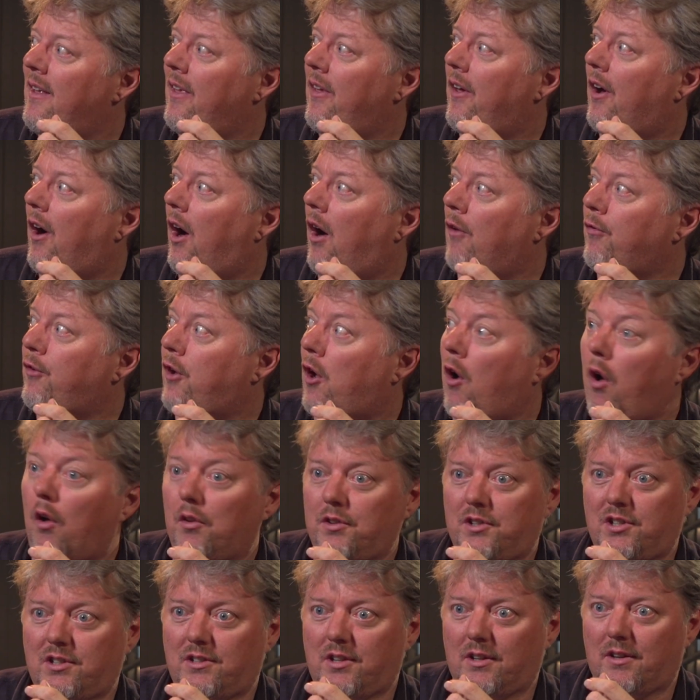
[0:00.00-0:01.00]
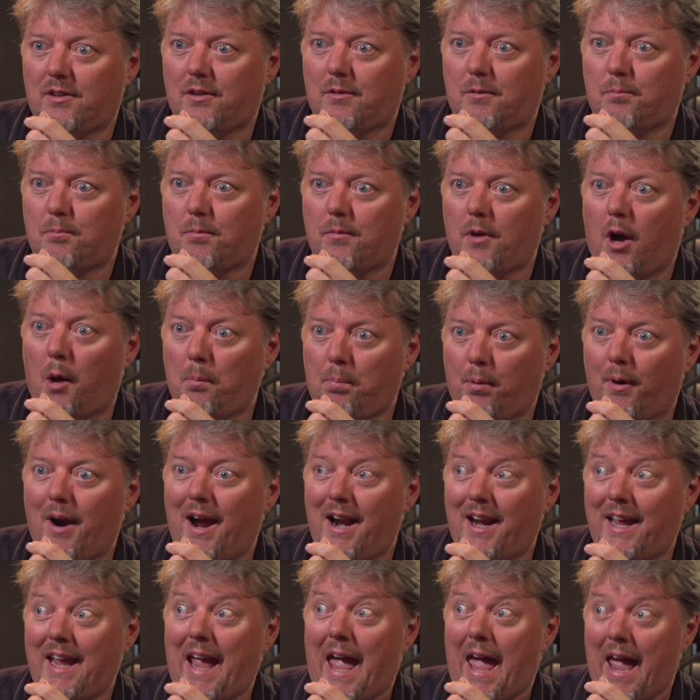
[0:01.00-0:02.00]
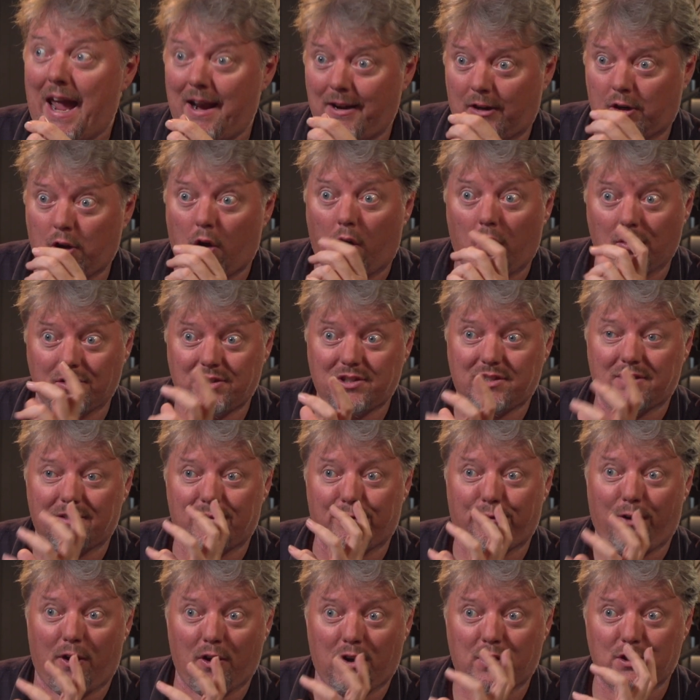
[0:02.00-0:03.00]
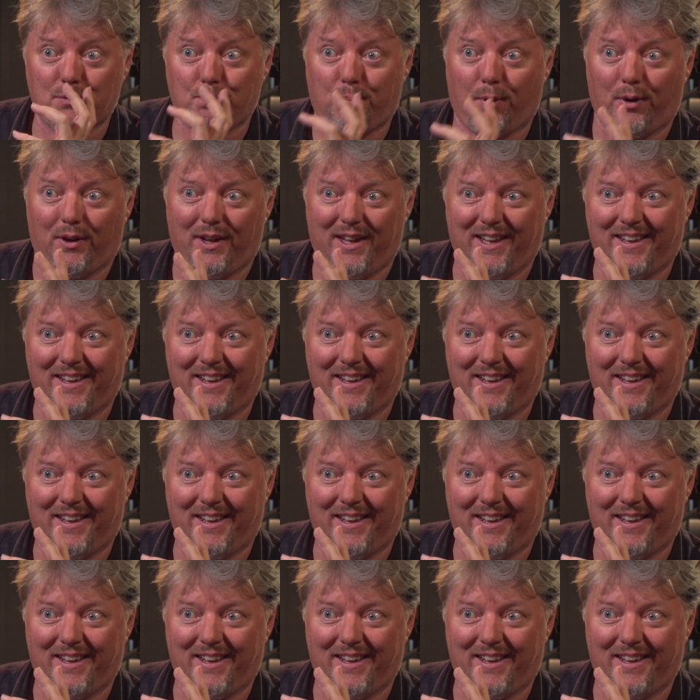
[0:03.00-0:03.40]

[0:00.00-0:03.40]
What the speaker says: of constant operating and constant focus pulling.